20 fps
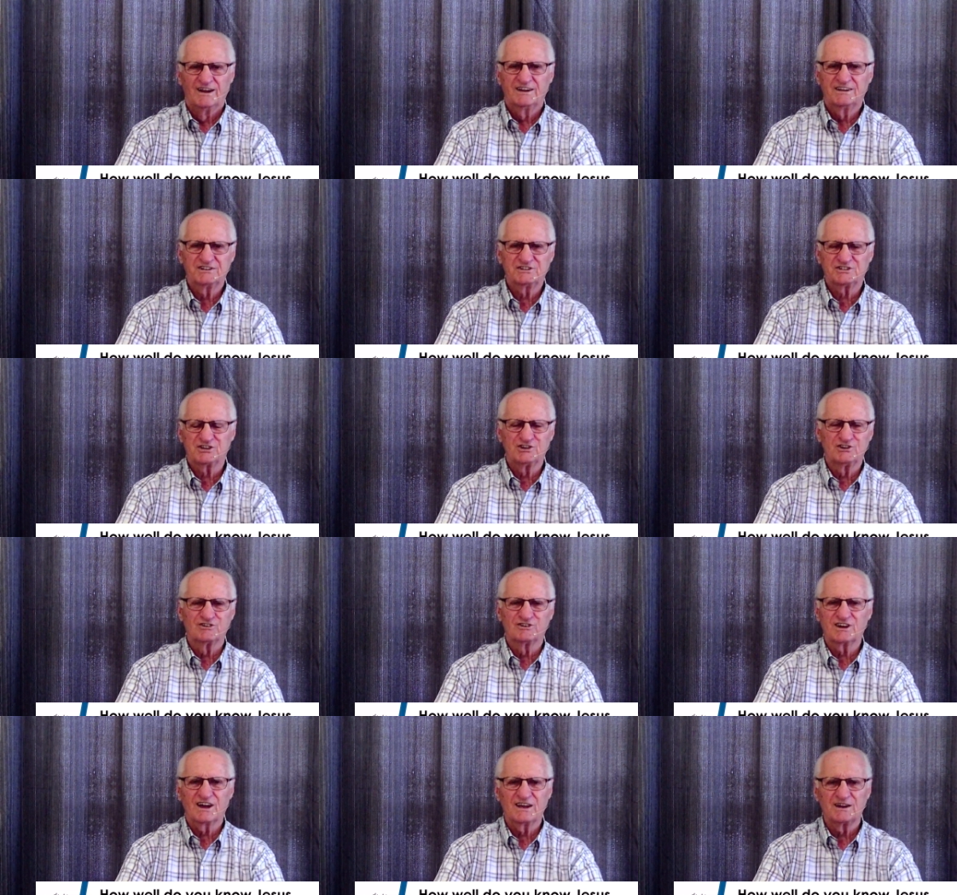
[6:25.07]

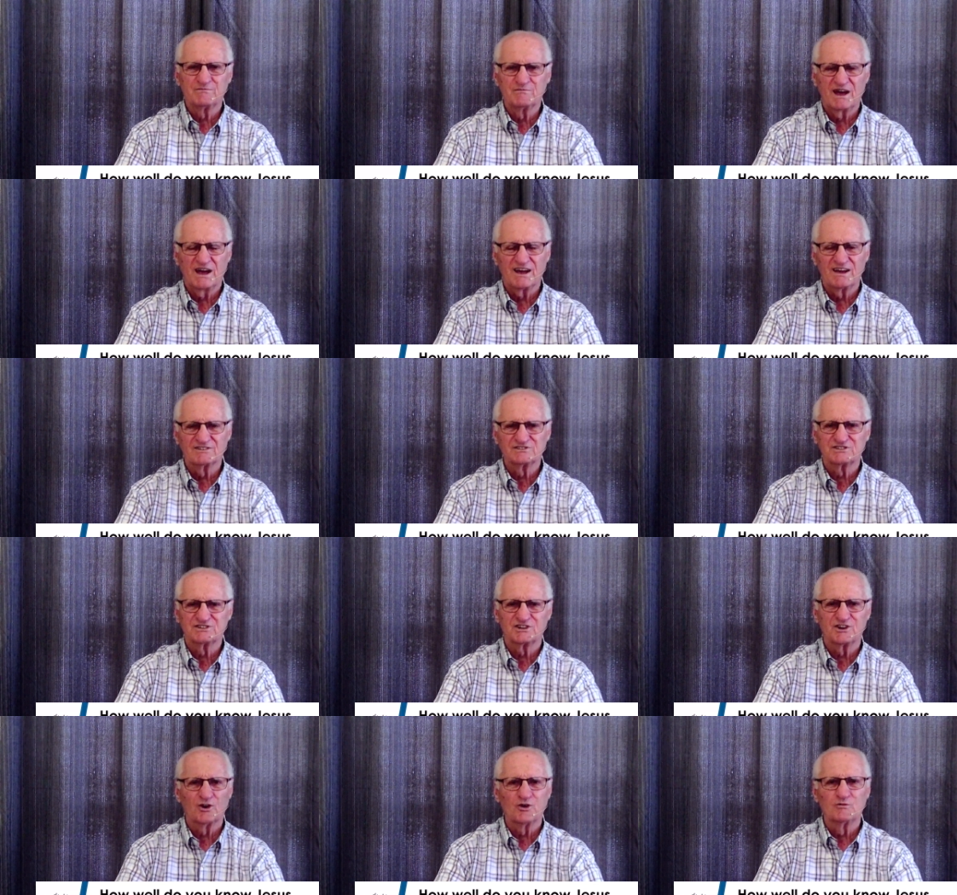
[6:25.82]
still got miles
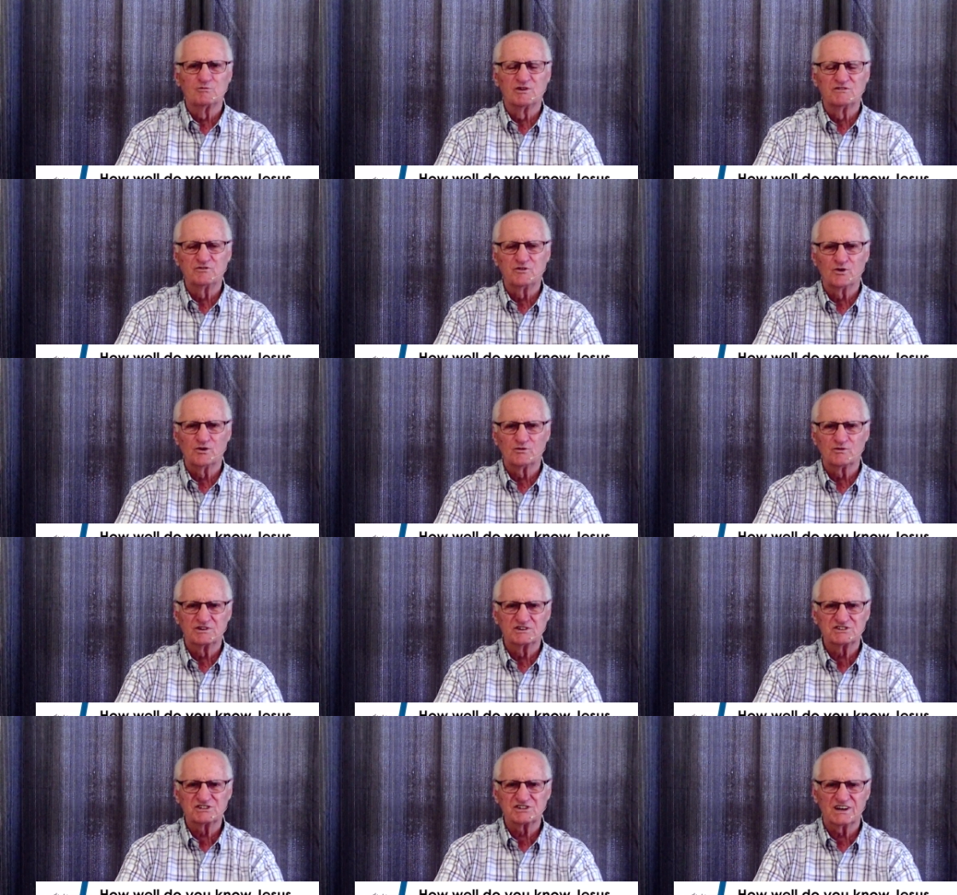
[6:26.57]
to go before
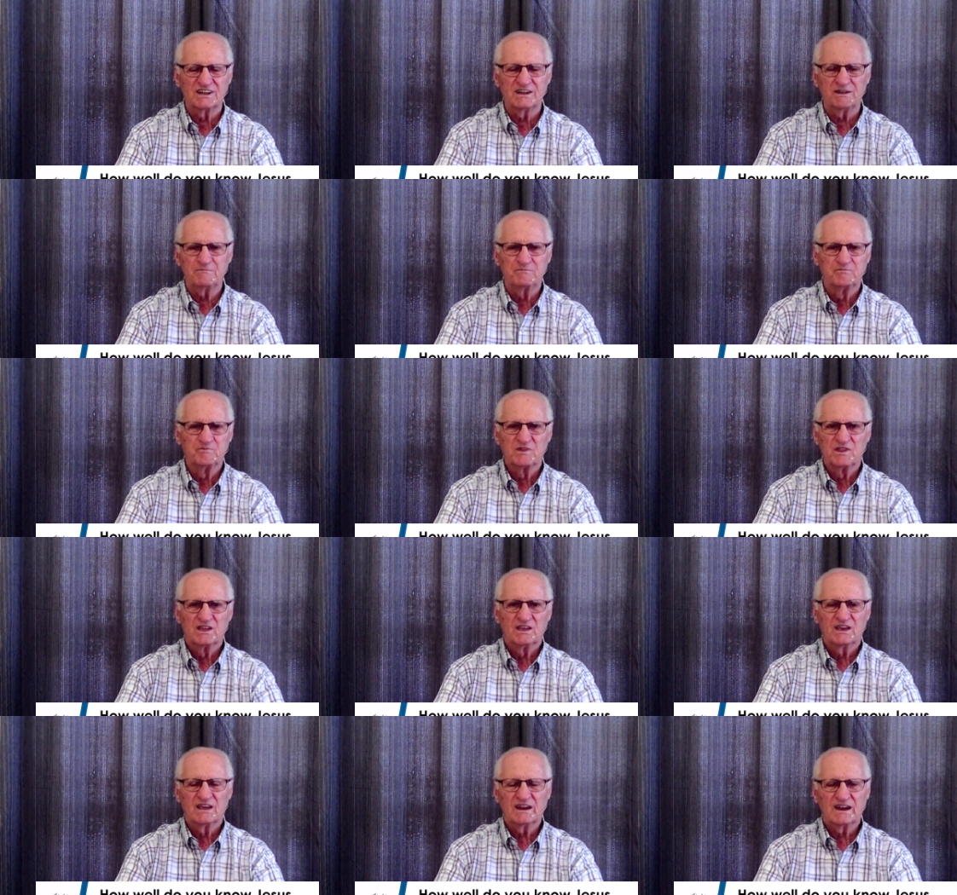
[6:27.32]
we sleep.
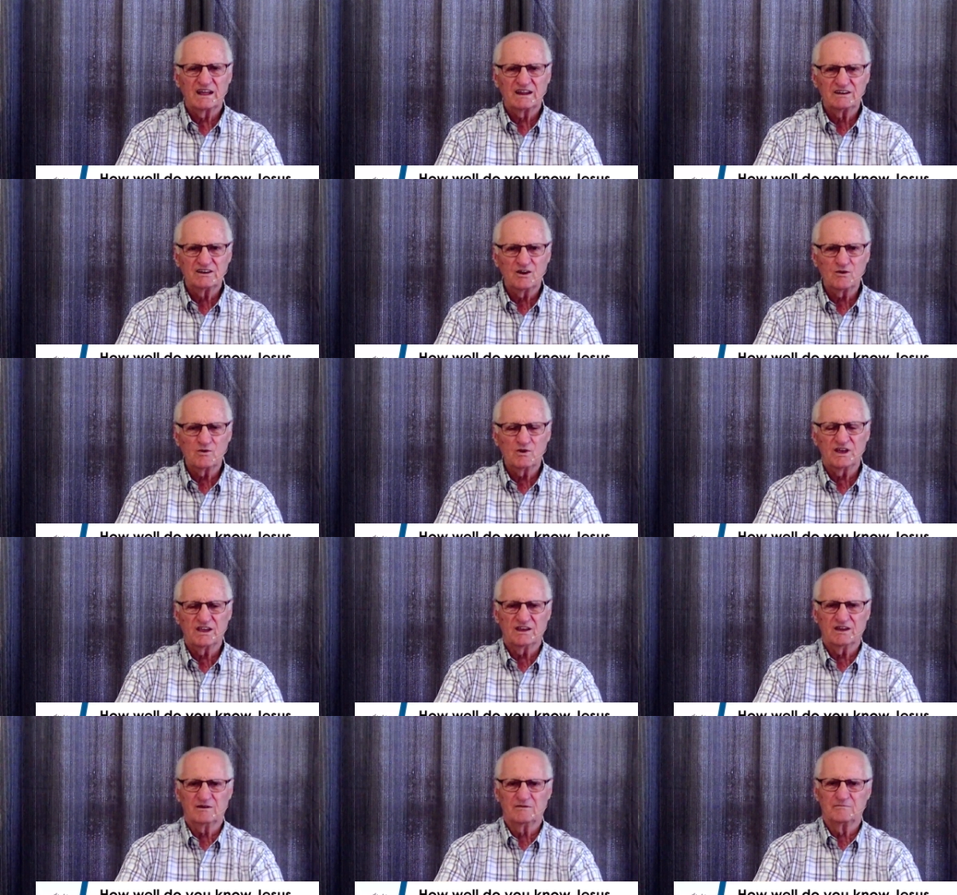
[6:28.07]
And I know
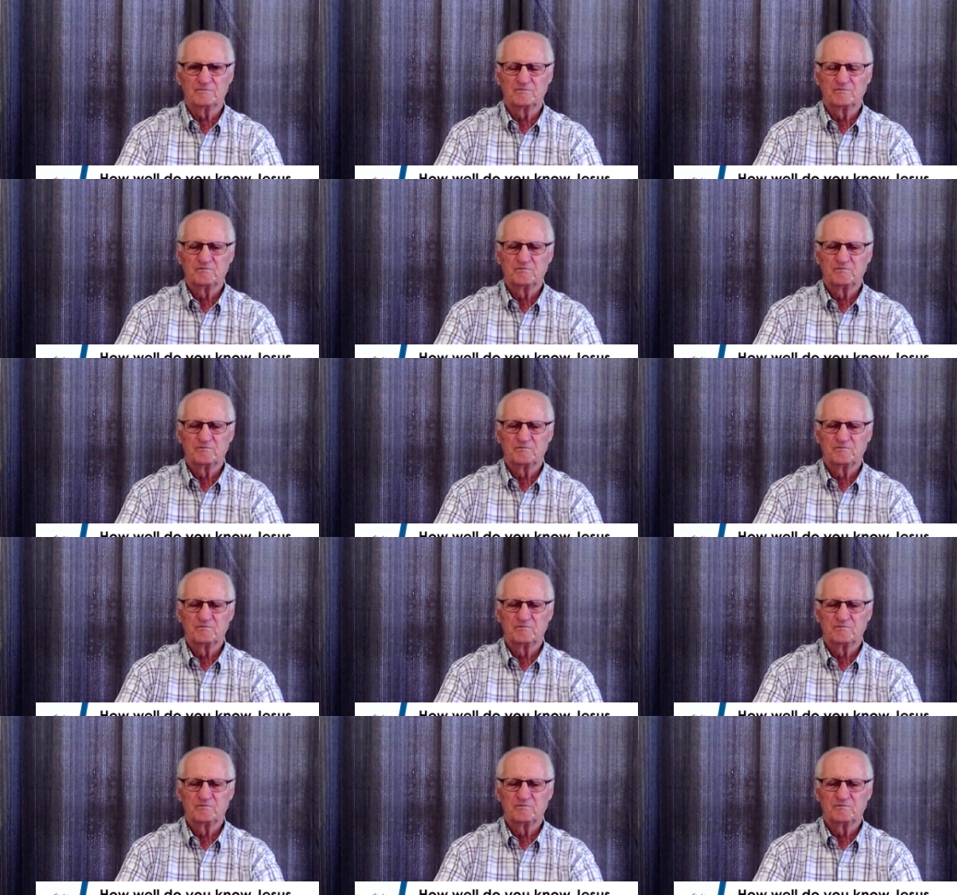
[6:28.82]
him.